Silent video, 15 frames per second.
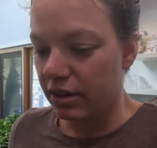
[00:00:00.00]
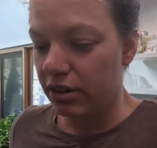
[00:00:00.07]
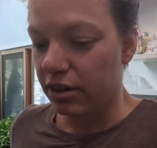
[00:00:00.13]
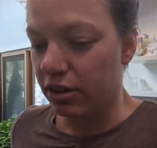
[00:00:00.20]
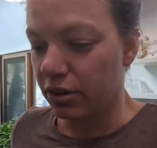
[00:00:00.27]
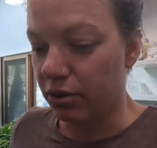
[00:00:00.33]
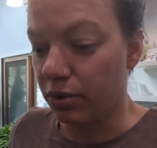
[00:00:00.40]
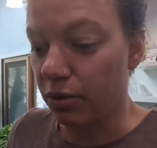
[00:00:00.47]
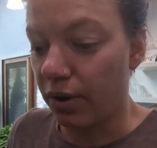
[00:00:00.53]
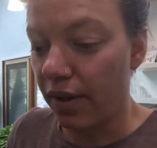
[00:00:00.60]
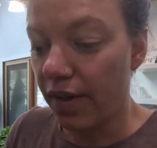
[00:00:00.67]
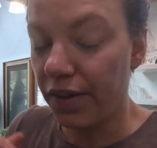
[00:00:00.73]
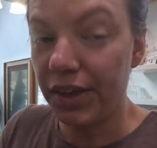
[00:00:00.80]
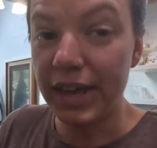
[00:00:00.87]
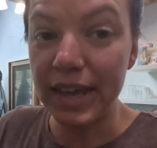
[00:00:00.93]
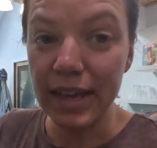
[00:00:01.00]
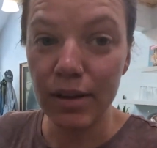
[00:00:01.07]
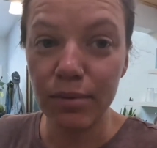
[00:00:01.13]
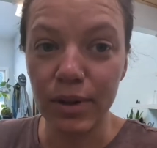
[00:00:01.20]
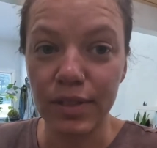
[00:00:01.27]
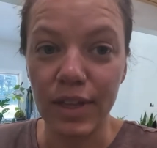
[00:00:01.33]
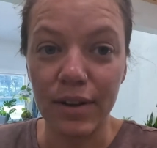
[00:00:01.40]
to
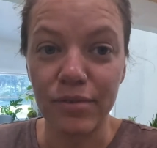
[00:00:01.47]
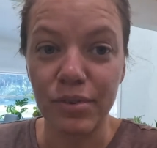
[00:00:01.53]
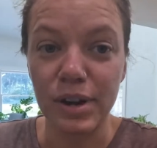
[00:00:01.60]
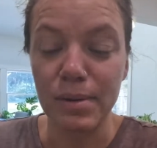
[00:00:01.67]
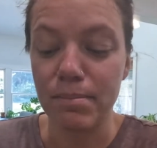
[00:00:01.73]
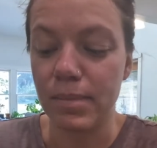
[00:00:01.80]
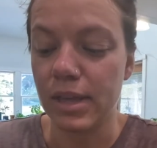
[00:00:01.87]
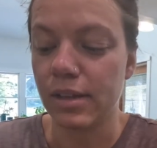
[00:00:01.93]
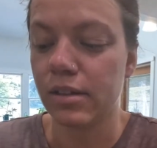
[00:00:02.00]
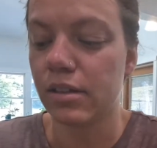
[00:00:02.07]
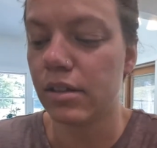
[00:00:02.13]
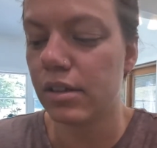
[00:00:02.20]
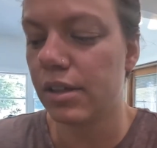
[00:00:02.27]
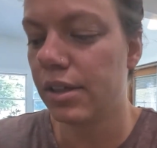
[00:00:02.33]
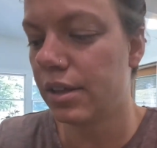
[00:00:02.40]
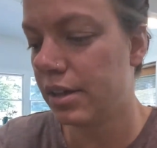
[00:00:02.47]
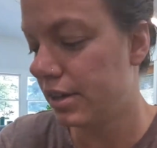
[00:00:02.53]
eat with every meal,